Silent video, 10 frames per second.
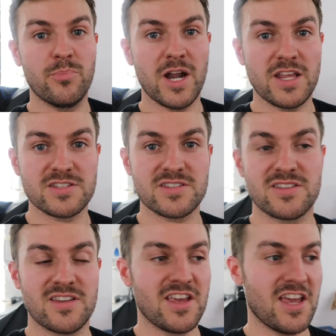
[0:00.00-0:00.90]
but
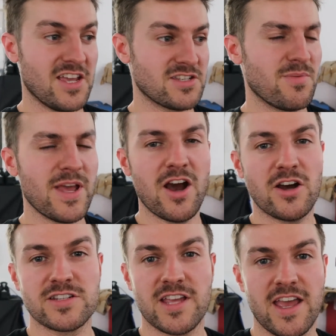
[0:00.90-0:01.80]
it's a bit
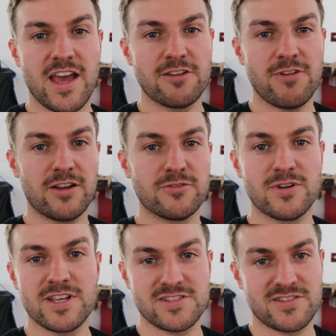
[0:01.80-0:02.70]
hard to get your head around,
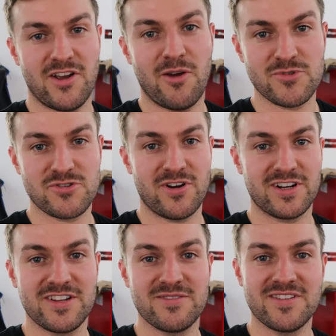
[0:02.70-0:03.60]
or at least I'm
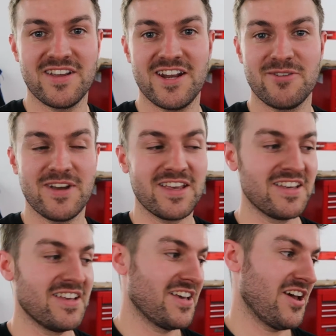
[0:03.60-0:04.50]
struggling anyway.
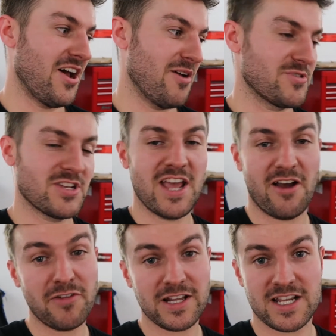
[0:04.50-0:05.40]
So
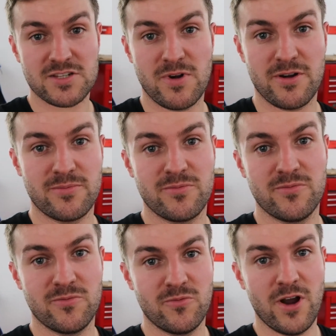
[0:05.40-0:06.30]
yeah, I think that's where
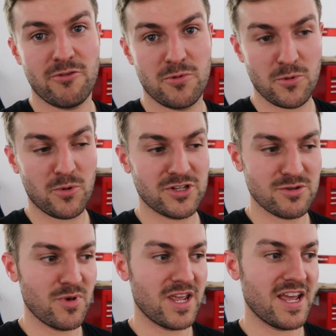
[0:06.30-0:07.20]
we
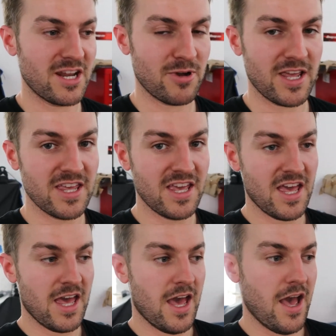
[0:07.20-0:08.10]
want to be anyway.
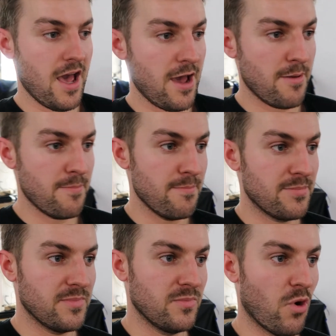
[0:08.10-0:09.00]

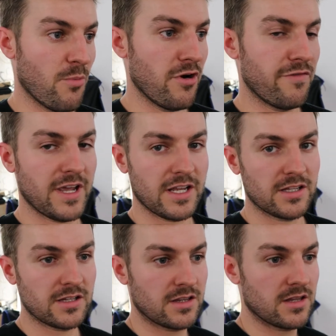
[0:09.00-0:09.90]
One more
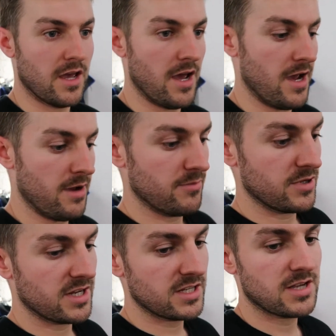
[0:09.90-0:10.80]
thing,
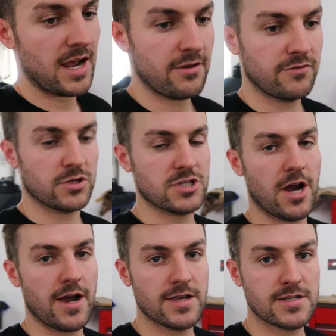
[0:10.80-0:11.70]
you need to have your
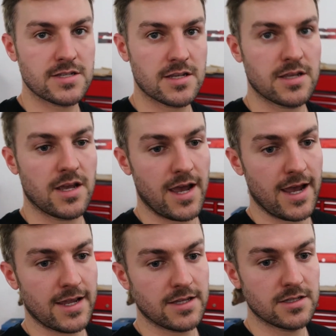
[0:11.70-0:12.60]
tyres
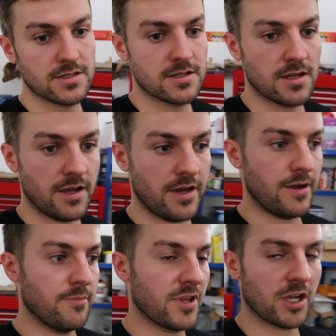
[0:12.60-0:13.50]
and
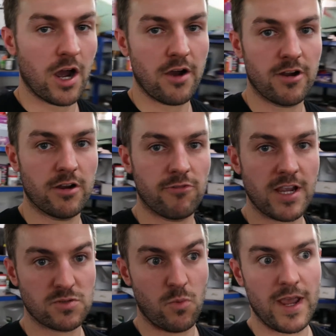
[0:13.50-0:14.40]
the car at
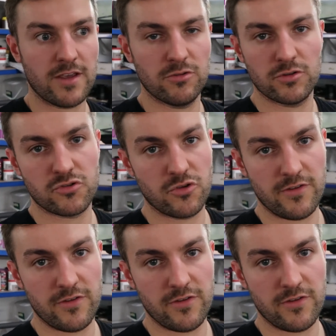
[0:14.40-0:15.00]
race weight, or